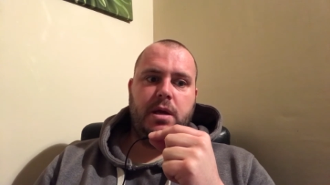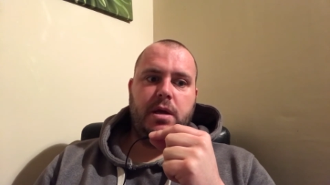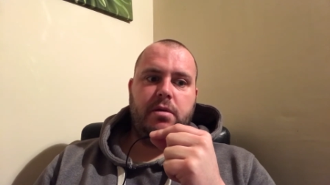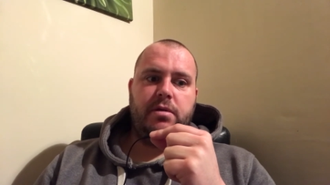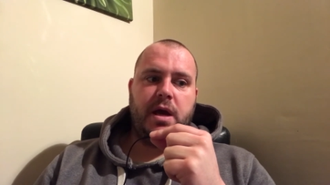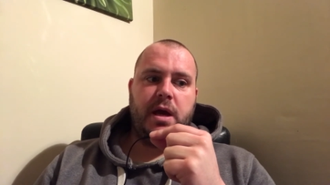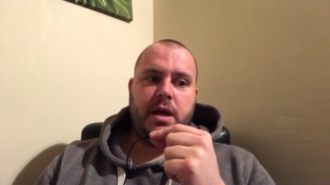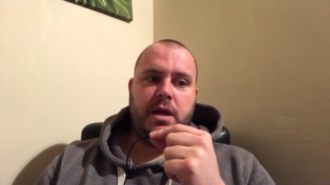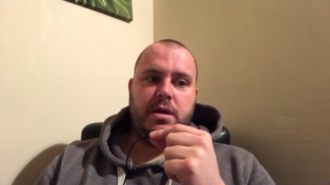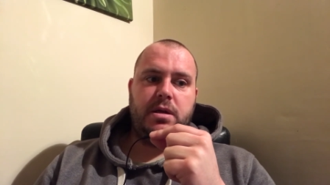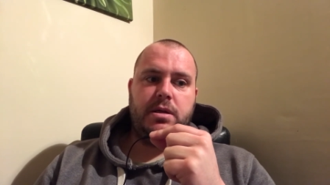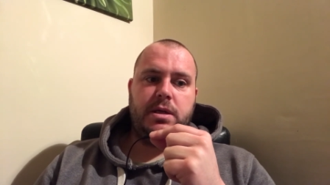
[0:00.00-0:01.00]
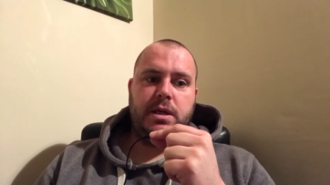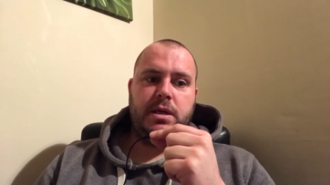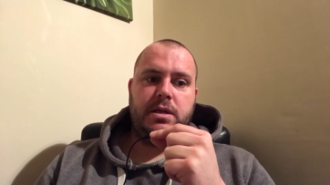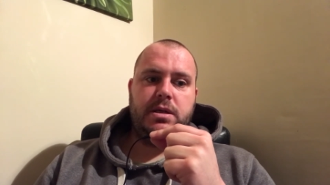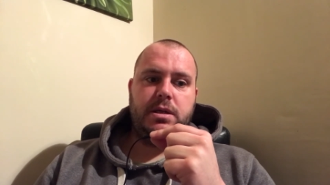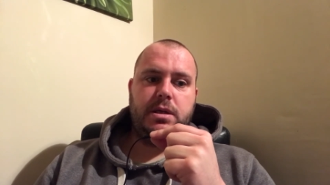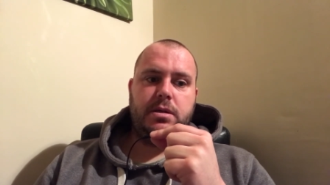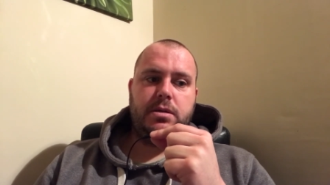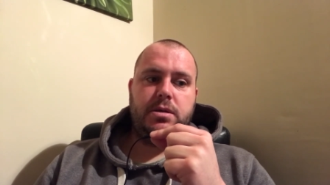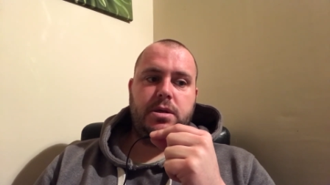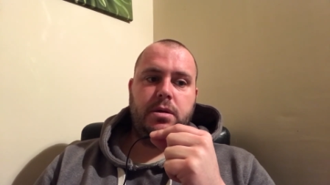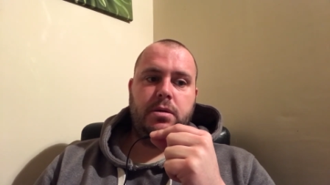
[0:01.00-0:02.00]
They did
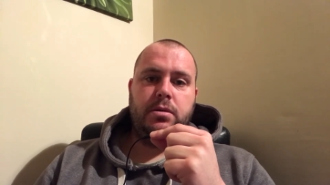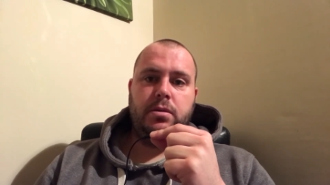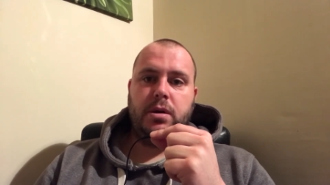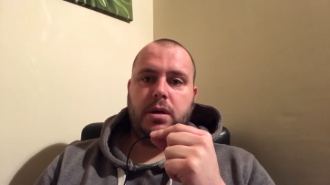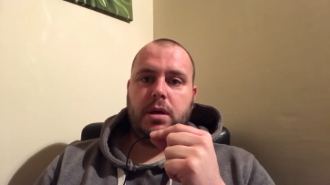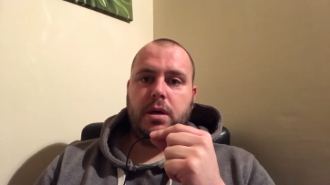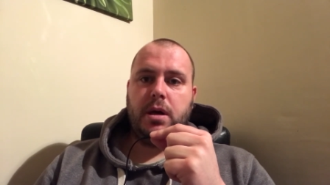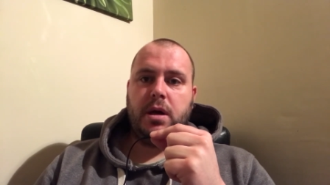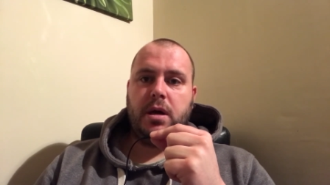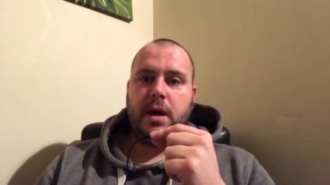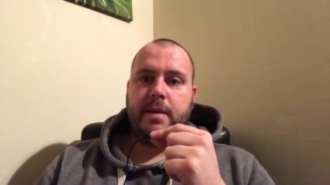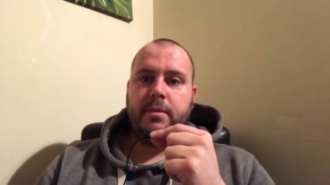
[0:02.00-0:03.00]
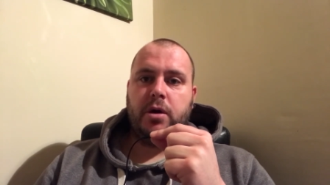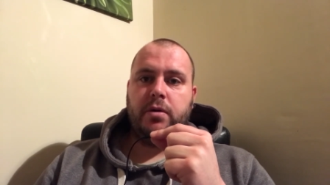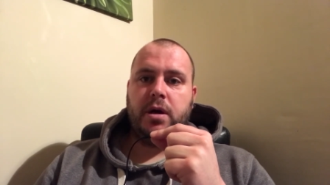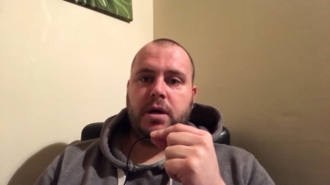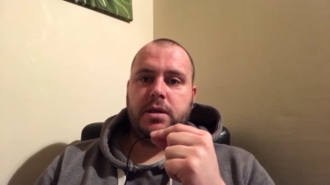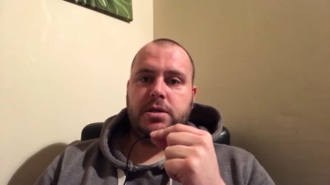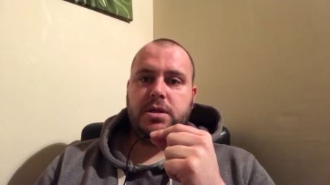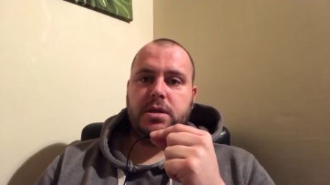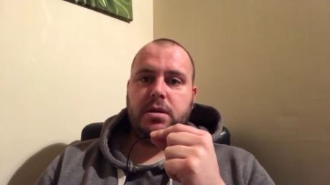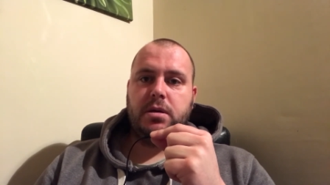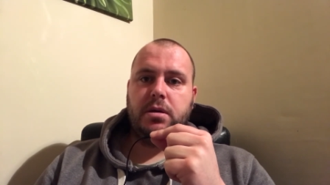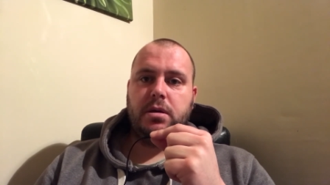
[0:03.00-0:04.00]
two MRIs,
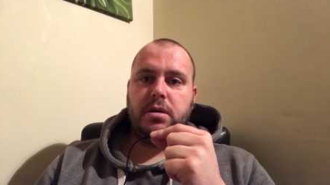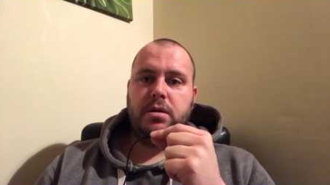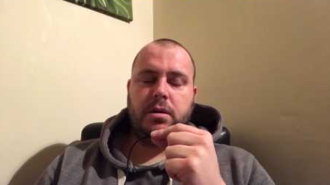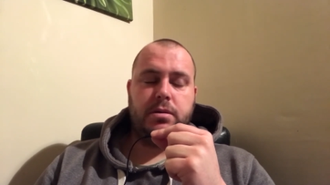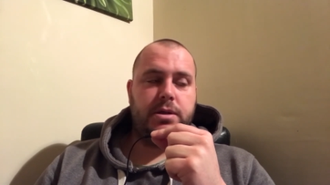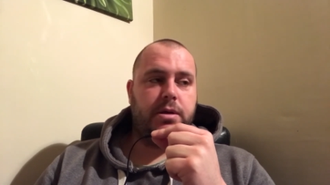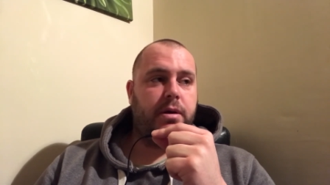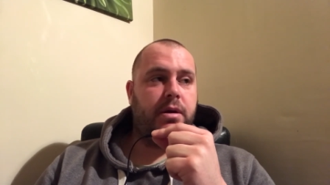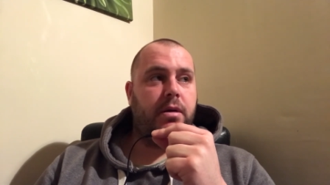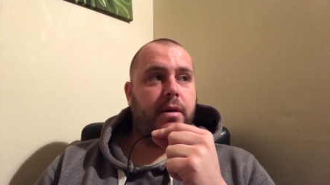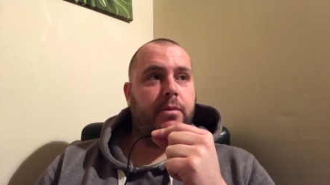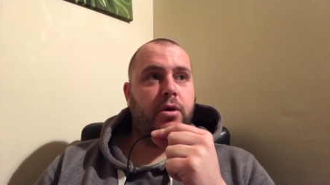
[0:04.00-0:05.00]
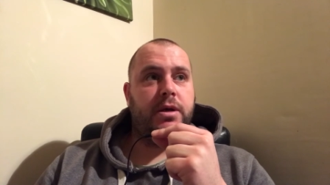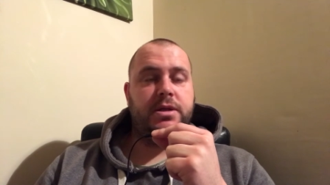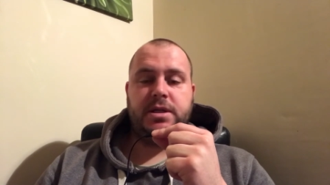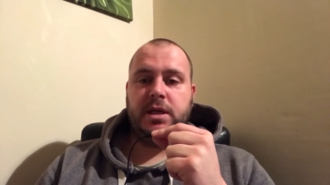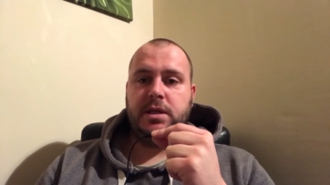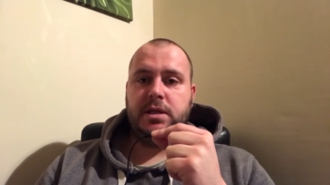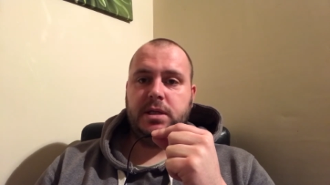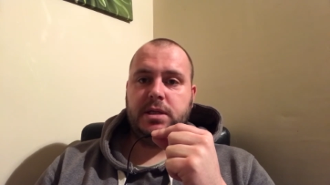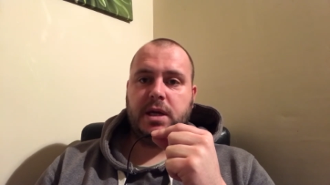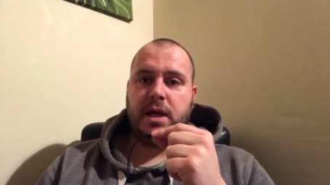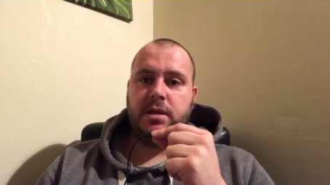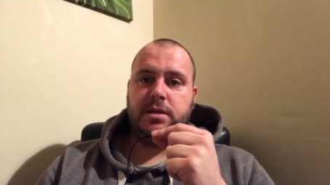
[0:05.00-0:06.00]
not MRIs, CT
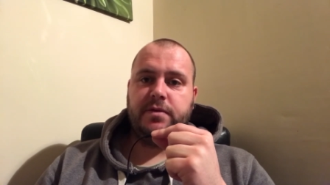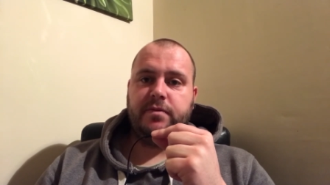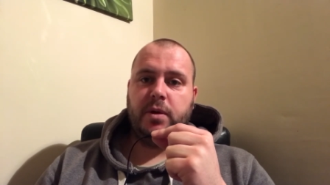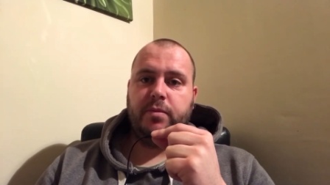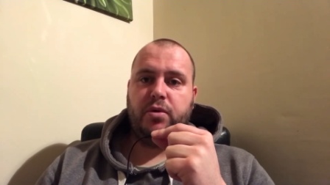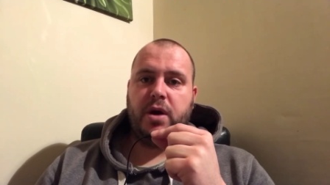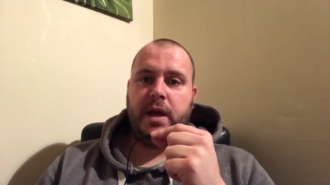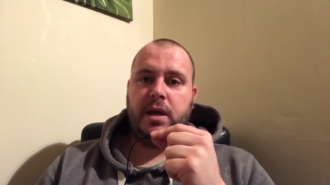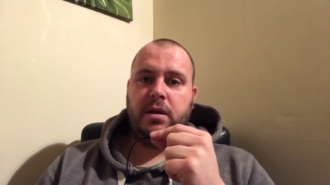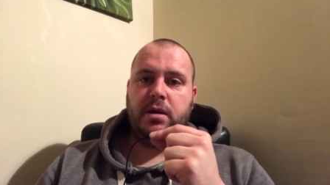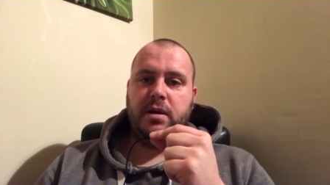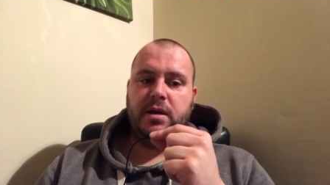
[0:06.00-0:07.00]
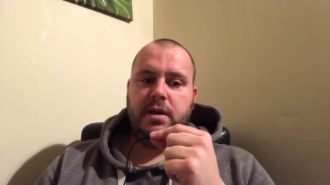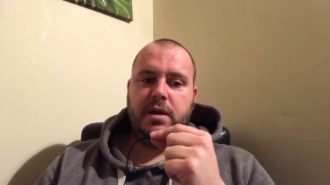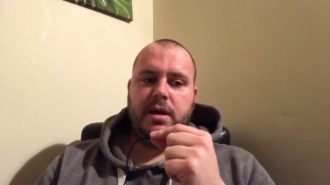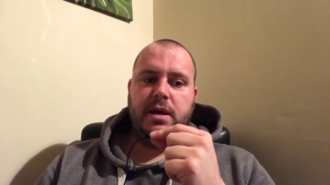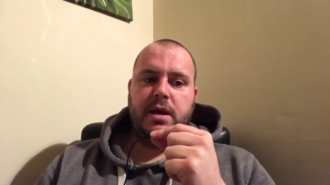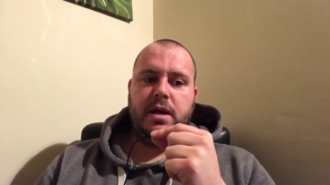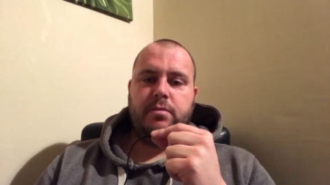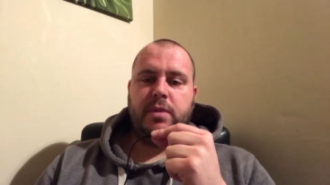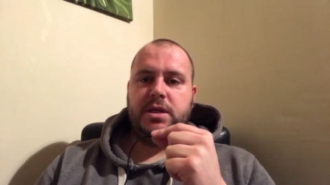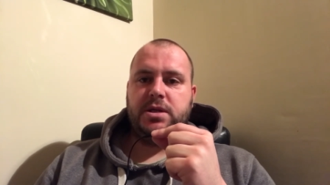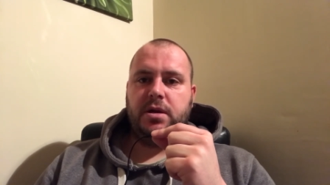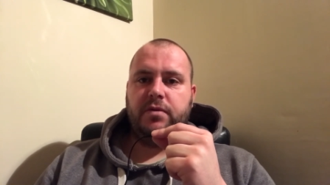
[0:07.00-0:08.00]
scans of my brain, and
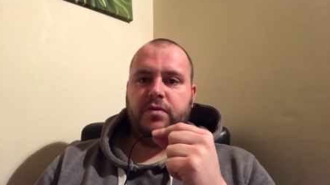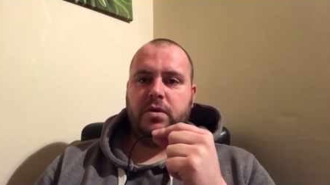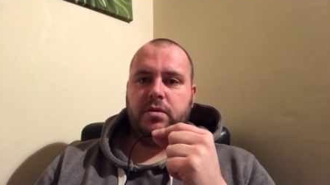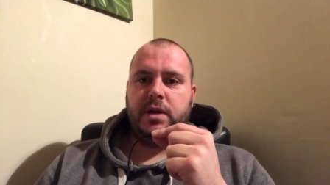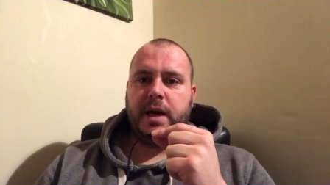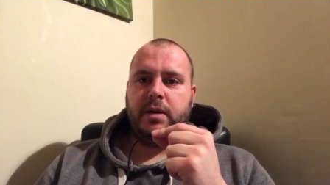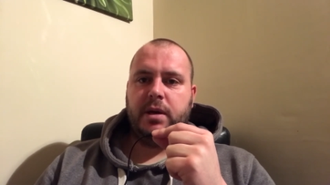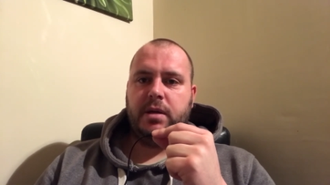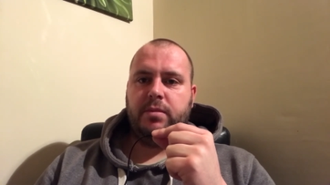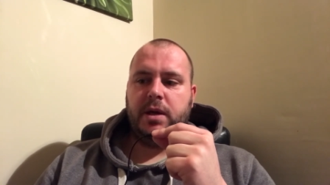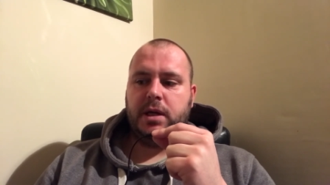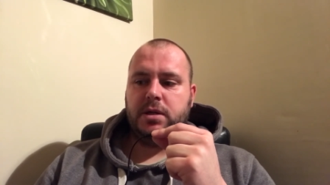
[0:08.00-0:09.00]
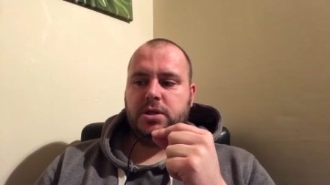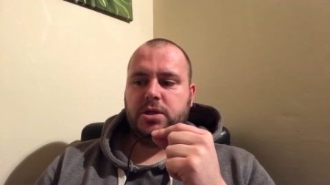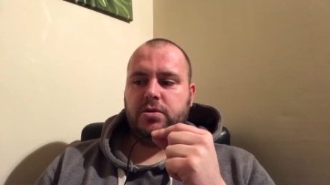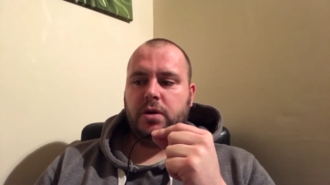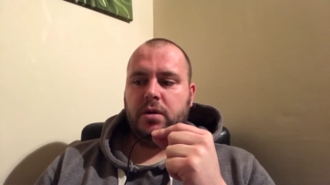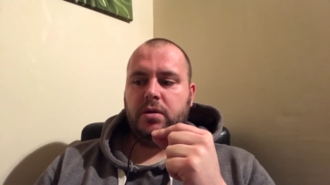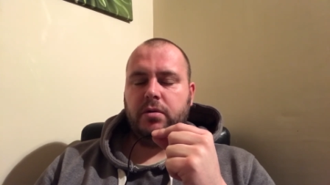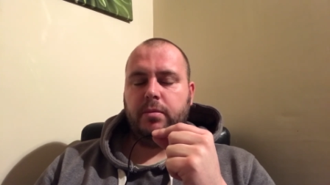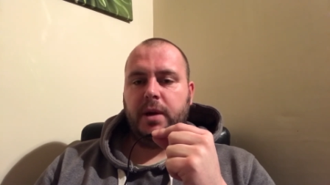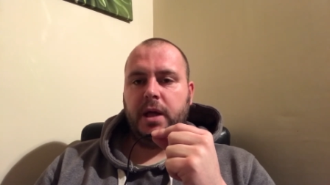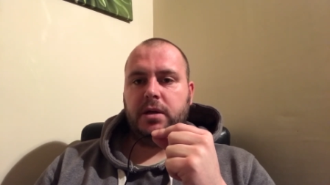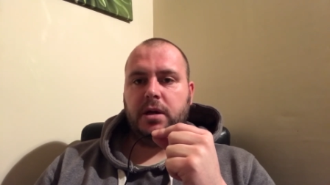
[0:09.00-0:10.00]
basically ruled out it being a stroke or
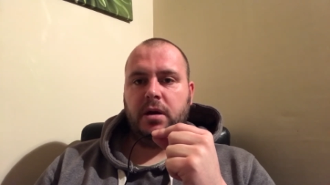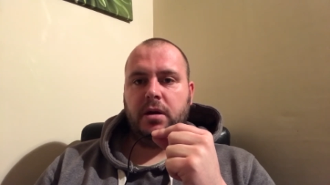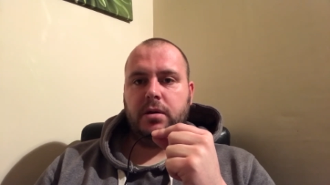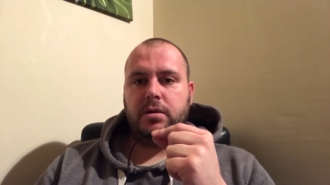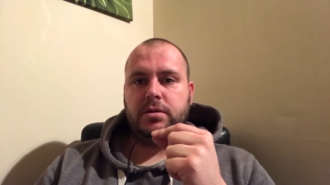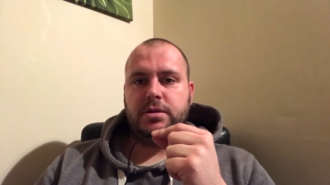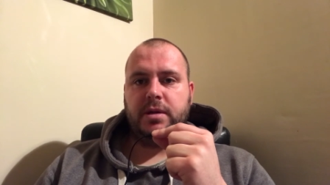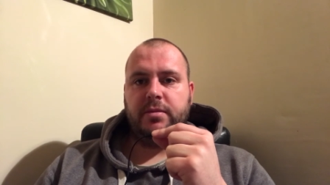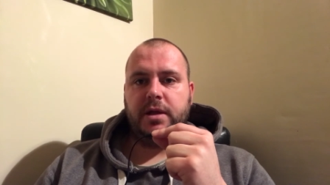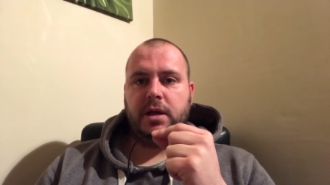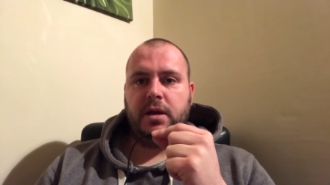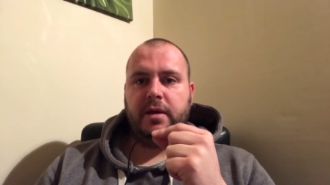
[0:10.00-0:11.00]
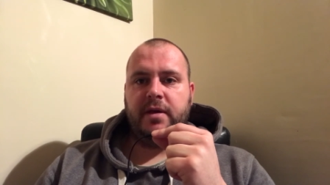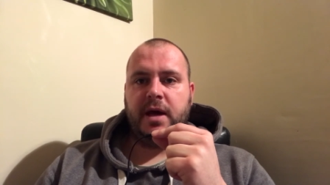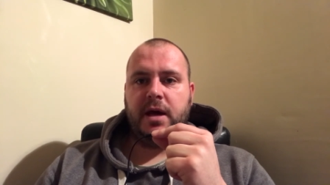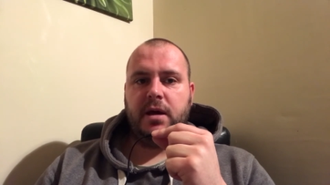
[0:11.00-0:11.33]
blood clot or something like that.